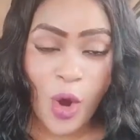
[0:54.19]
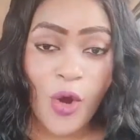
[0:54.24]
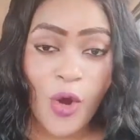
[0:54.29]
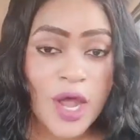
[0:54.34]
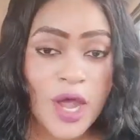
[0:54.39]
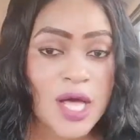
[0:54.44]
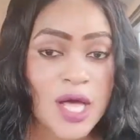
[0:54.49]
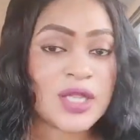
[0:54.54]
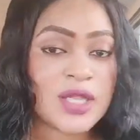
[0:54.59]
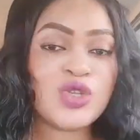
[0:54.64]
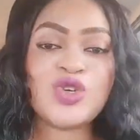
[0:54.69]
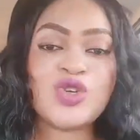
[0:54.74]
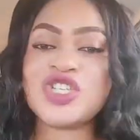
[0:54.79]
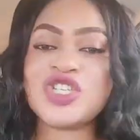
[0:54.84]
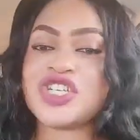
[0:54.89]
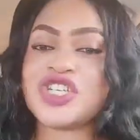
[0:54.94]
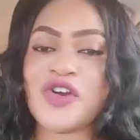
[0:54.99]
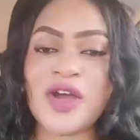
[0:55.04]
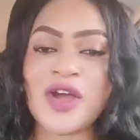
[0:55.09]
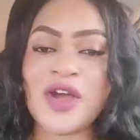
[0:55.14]

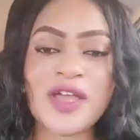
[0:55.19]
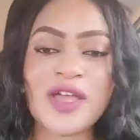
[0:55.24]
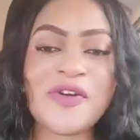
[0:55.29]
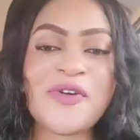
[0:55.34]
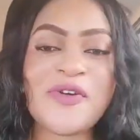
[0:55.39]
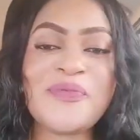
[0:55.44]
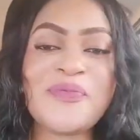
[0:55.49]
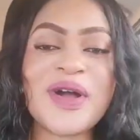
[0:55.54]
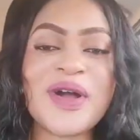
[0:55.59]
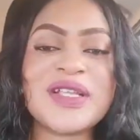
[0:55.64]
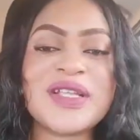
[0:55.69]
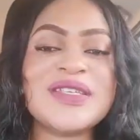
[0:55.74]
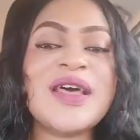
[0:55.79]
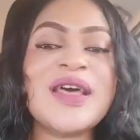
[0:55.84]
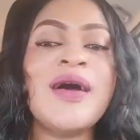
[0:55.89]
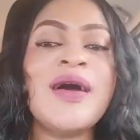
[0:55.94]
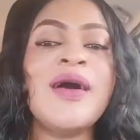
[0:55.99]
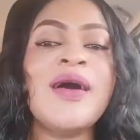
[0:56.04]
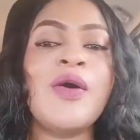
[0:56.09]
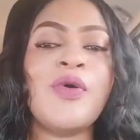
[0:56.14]
non-shower gel, but
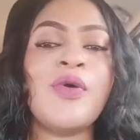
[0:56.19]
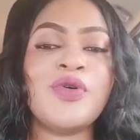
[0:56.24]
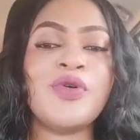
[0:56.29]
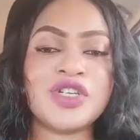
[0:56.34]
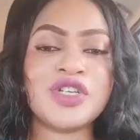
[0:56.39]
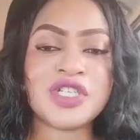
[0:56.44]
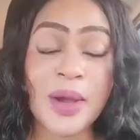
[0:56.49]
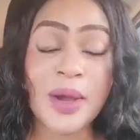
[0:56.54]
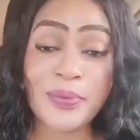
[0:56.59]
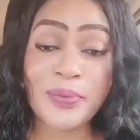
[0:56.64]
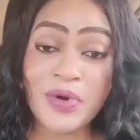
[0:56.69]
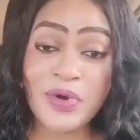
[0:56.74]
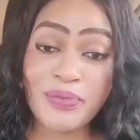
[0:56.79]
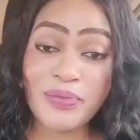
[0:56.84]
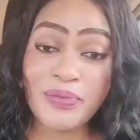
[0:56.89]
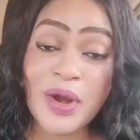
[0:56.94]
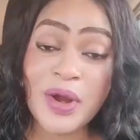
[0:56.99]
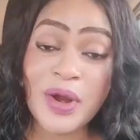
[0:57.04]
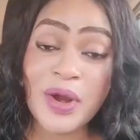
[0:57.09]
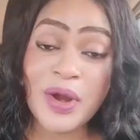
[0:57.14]

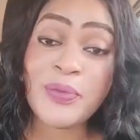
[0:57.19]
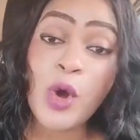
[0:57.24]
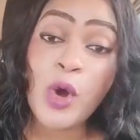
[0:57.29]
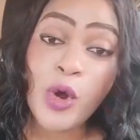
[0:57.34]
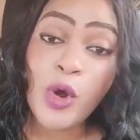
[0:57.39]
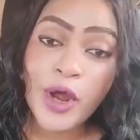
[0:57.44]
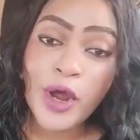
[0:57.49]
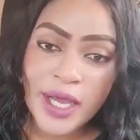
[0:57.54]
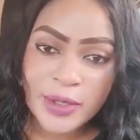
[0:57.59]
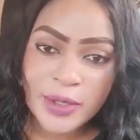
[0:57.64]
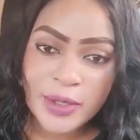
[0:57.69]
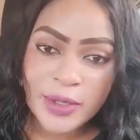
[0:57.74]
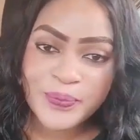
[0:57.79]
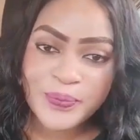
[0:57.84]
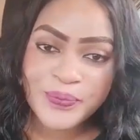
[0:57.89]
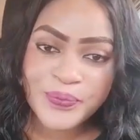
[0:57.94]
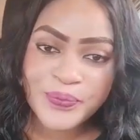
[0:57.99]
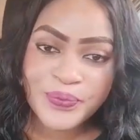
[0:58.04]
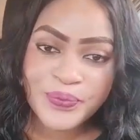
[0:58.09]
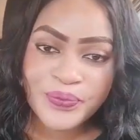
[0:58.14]
prop oil
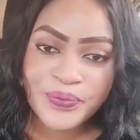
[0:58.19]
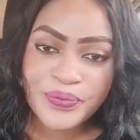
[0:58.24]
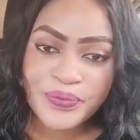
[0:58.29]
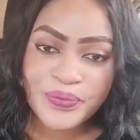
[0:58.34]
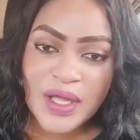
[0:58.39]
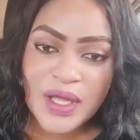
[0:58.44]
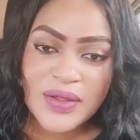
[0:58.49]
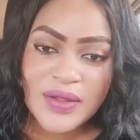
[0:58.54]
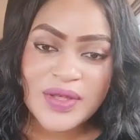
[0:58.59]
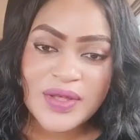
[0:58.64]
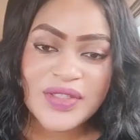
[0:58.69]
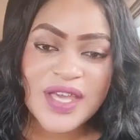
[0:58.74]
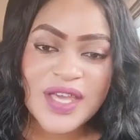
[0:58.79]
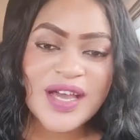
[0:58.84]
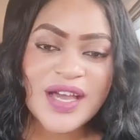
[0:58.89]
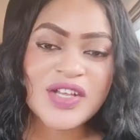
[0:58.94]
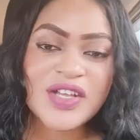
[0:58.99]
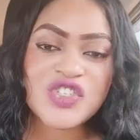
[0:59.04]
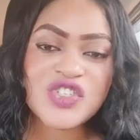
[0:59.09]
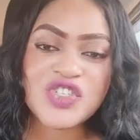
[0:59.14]
that they
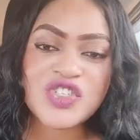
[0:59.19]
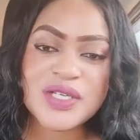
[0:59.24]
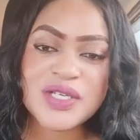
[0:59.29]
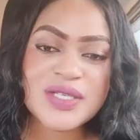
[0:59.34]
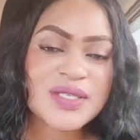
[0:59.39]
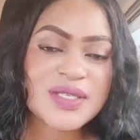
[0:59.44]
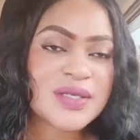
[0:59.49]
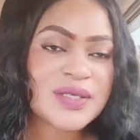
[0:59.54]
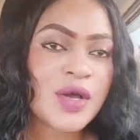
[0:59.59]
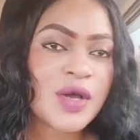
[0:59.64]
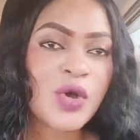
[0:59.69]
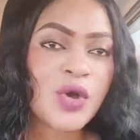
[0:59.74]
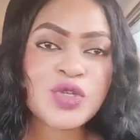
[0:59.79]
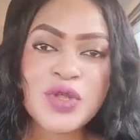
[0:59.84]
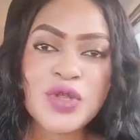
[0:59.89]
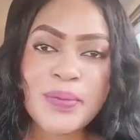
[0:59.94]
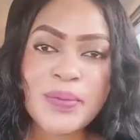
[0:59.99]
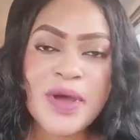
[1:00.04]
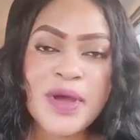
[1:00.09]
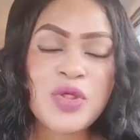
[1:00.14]
can just go to
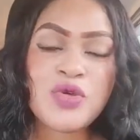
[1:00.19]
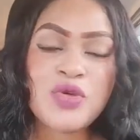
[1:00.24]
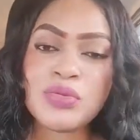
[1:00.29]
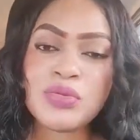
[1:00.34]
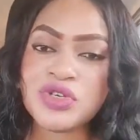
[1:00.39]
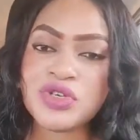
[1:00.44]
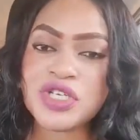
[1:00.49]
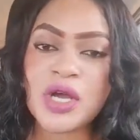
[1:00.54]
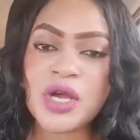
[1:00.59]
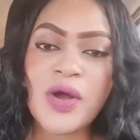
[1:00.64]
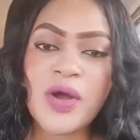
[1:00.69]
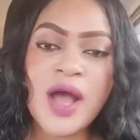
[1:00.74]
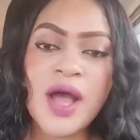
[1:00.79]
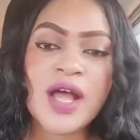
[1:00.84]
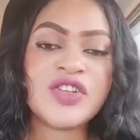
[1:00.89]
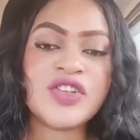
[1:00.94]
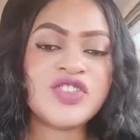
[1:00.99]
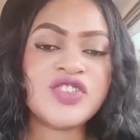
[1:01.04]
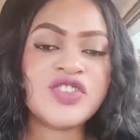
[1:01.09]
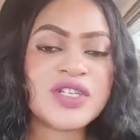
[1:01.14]
the bathroom, shower,
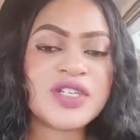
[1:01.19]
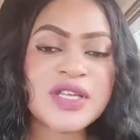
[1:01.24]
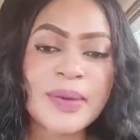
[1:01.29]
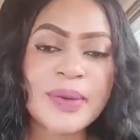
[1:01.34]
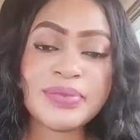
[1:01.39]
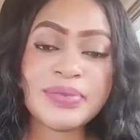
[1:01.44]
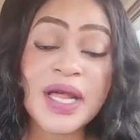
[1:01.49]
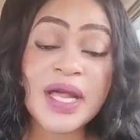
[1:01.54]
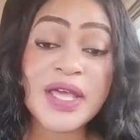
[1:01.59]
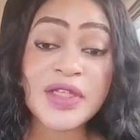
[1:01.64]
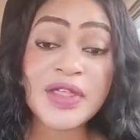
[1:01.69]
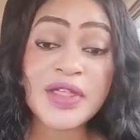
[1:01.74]
and just apply